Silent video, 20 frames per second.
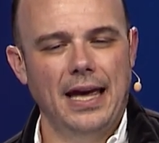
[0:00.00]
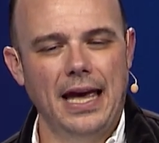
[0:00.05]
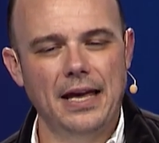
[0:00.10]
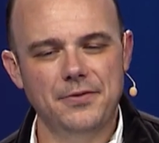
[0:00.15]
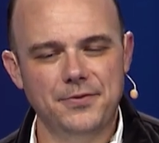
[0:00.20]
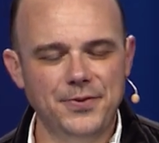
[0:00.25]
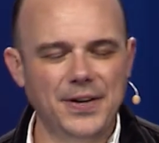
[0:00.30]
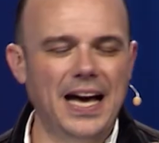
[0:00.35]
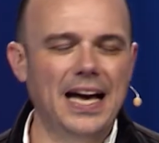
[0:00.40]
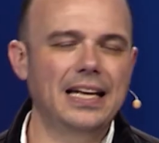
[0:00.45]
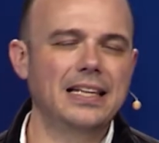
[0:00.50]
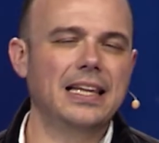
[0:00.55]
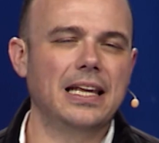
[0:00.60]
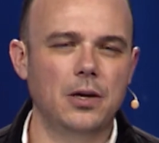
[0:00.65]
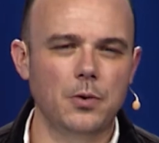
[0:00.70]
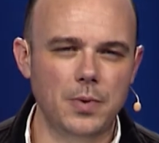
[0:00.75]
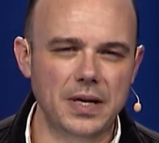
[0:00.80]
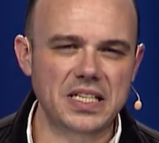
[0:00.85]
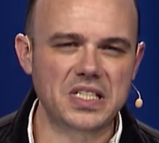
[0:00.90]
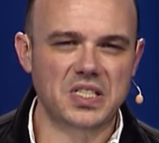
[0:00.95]
And
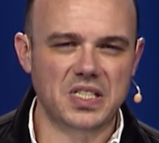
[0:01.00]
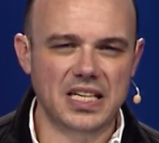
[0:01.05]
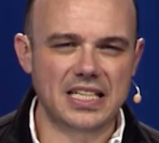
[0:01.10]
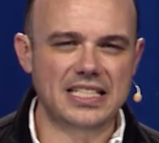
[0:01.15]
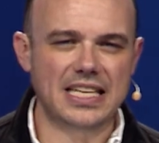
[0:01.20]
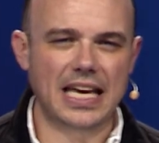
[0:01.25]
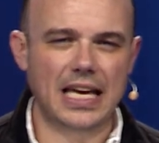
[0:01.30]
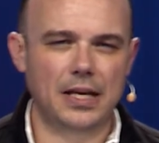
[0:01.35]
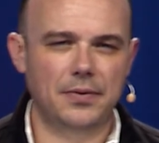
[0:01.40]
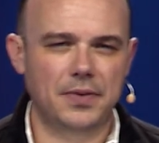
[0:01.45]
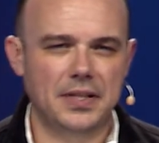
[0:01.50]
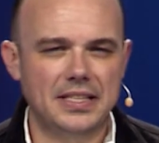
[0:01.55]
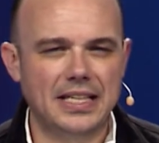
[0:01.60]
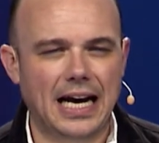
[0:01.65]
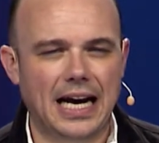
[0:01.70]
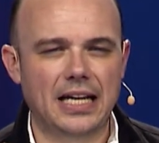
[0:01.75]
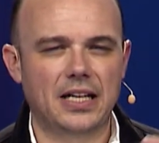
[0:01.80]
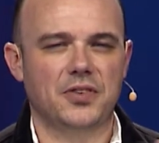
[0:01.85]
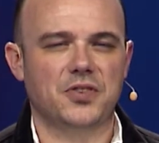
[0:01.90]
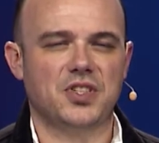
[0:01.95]
finally, we see David
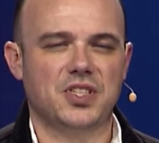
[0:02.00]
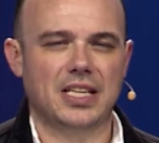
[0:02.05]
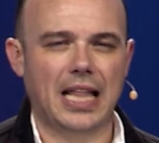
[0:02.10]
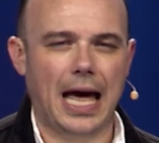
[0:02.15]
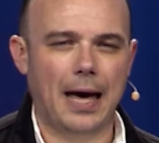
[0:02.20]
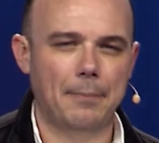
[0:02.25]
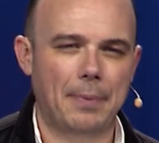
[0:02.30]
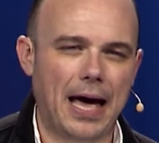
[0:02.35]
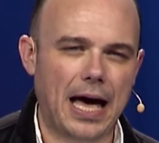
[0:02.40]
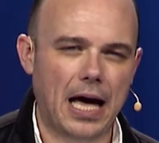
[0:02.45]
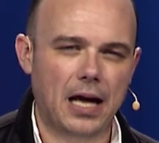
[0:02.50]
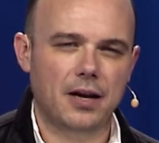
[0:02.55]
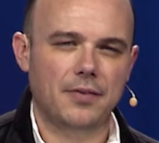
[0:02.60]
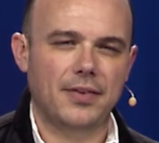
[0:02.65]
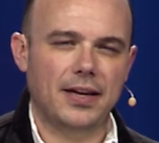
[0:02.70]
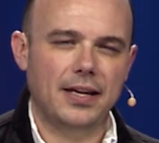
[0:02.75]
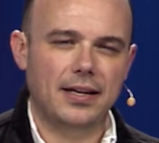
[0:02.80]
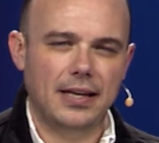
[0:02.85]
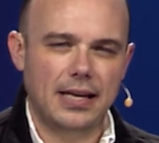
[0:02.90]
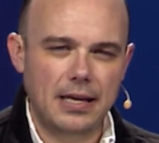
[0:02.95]
kind of snap out
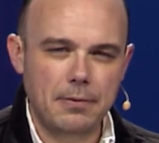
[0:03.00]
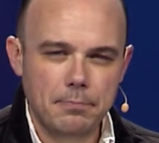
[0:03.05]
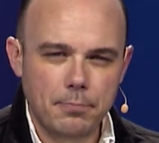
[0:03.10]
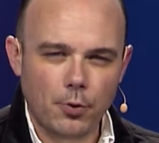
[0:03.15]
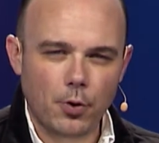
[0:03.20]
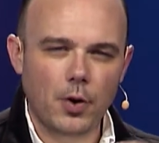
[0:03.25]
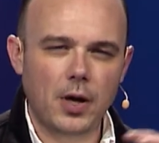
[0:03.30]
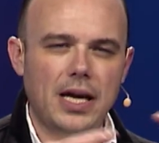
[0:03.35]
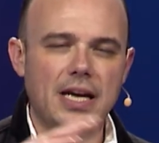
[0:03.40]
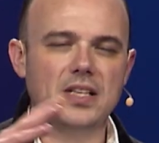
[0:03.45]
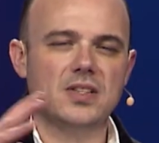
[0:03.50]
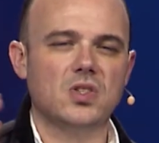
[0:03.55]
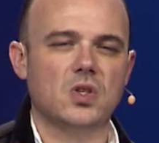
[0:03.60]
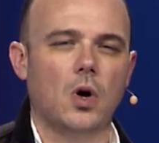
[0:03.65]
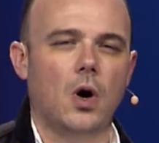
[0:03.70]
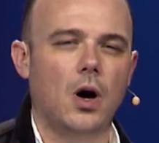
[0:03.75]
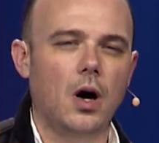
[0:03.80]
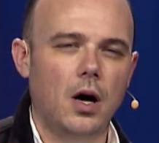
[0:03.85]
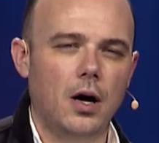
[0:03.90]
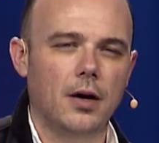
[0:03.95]
of it. And he breaks
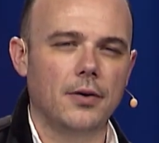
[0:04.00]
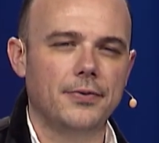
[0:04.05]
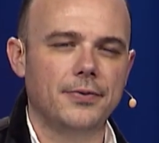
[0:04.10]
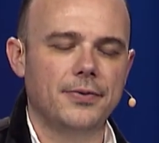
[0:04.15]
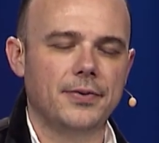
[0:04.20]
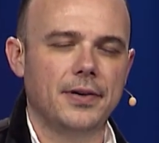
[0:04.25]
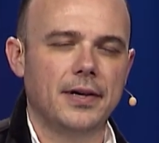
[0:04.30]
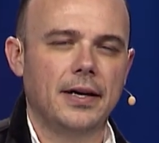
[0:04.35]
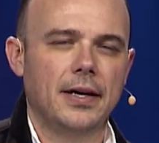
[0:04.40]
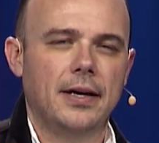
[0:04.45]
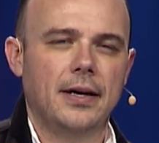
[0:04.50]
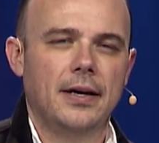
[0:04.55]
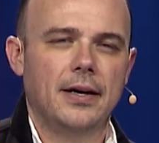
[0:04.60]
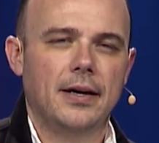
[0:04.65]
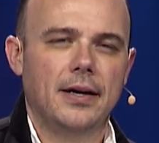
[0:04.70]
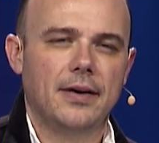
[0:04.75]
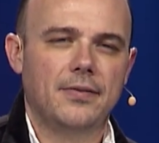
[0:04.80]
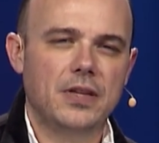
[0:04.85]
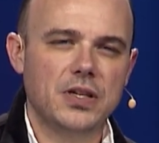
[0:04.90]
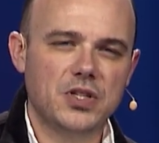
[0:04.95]
off
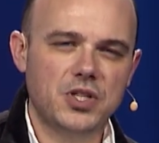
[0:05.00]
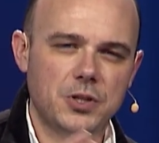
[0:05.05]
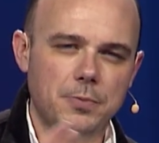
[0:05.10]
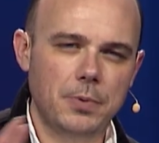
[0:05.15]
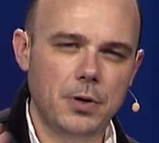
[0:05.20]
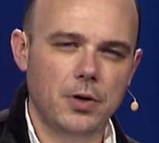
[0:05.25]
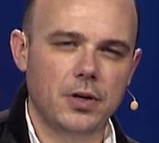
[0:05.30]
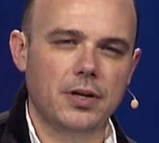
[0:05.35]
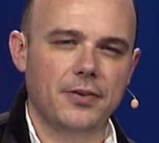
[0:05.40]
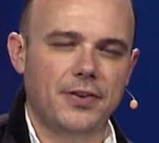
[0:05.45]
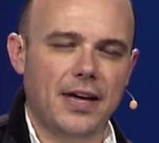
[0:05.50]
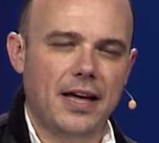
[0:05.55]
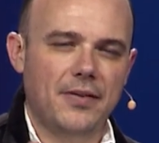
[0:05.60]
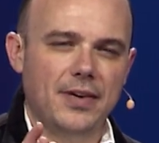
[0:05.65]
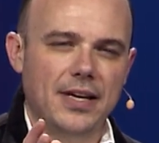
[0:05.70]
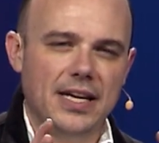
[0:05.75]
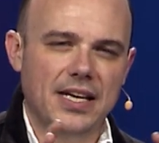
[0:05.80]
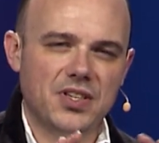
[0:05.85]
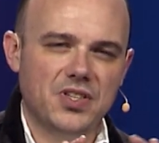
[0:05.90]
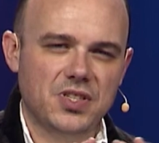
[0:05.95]
of this spirit of
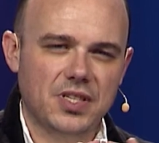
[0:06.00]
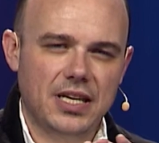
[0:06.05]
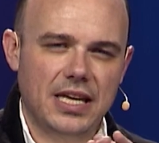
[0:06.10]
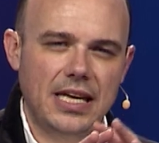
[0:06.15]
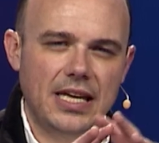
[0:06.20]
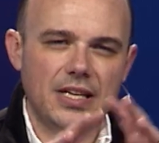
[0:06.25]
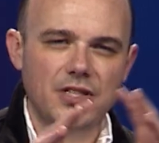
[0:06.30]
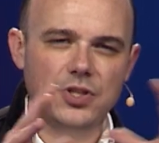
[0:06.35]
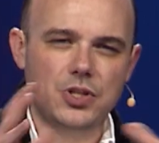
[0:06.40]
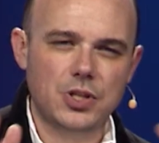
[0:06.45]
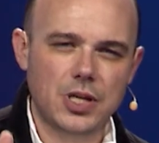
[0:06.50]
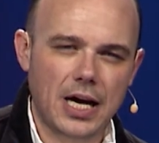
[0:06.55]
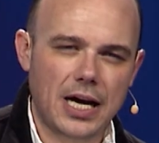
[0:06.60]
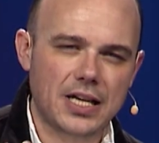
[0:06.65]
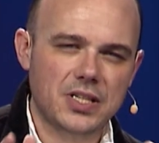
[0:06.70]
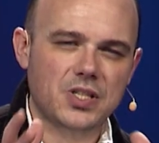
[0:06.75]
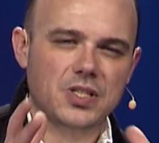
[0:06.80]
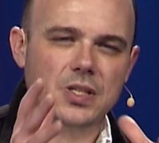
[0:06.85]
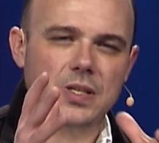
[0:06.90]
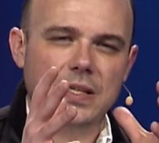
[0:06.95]
heaviness, and he
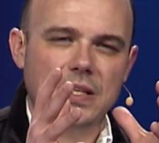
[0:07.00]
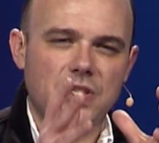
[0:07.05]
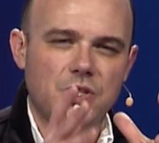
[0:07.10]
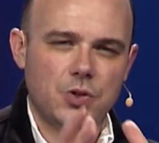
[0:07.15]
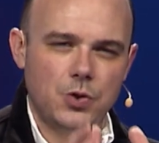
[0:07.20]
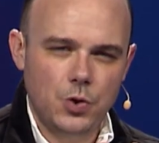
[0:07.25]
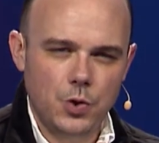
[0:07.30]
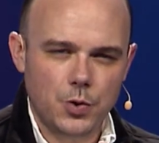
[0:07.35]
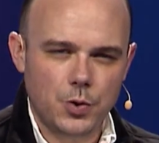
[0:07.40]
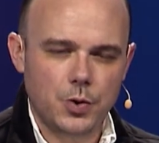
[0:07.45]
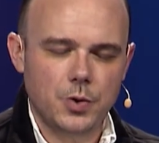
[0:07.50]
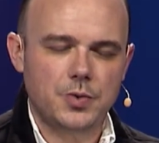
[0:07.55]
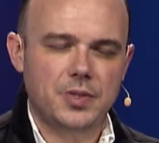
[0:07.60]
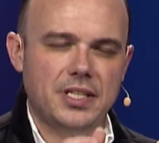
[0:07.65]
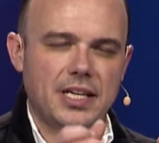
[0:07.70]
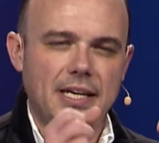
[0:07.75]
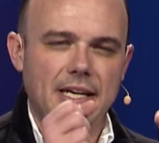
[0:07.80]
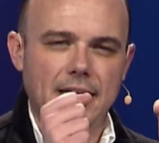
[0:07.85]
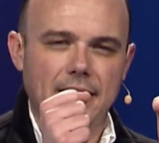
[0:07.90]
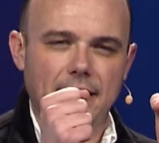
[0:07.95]
adjusts to this new
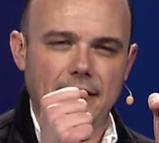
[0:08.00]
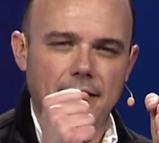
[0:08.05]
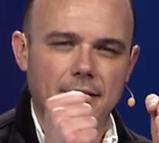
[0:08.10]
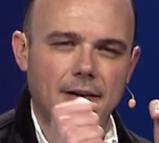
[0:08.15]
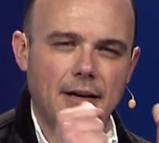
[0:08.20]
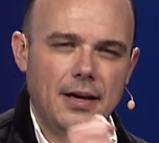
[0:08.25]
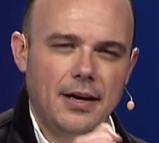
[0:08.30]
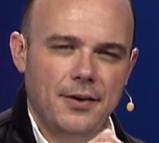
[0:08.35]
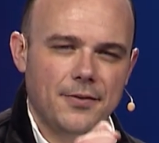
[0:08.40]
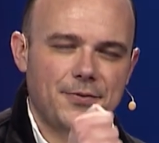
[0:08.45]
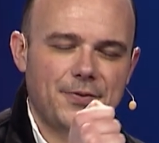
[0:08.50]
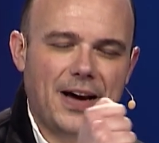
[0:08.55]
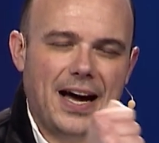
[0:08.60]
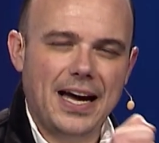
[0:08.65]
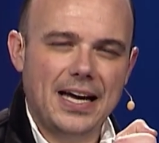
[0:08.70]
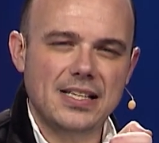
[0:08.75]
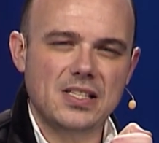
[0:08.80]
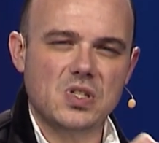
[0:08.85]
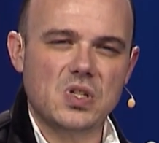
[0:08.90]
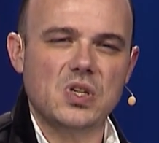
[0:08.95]
routine and
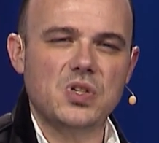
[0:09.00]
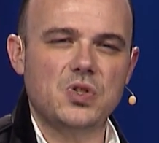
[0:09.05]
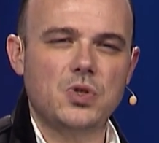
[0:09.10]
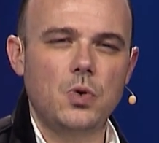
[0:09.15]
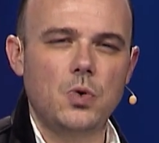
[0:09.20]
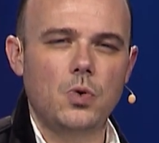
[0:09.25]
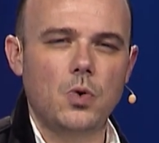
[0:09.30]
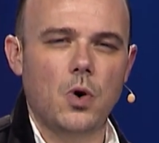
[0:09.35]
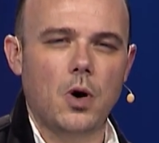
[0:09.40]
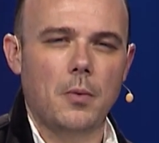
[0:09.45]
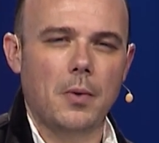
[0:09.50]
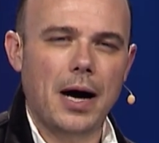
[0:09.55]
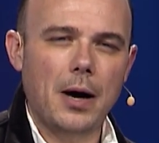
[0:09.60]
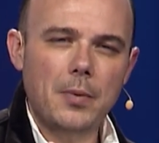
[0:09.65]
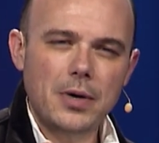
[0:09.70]
finds his new normal.